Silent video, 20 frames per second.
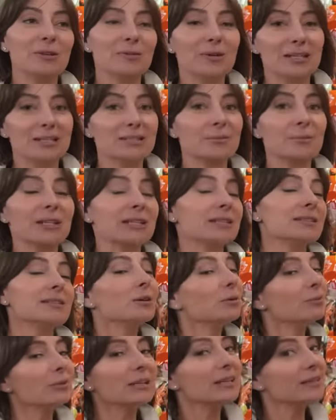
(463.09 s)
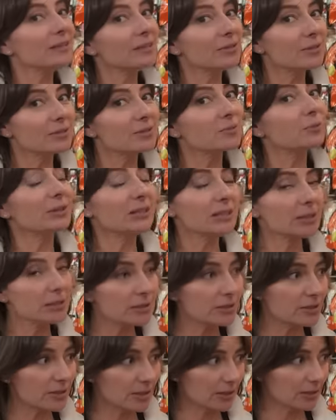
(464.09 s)
U.S. because nobody in the U.S. will
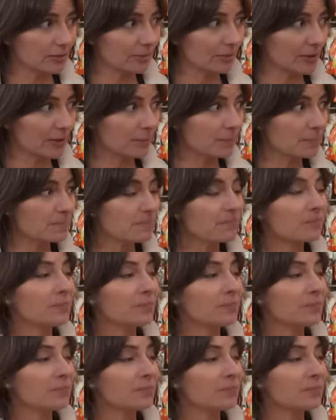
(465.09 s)
eat the chicken feet.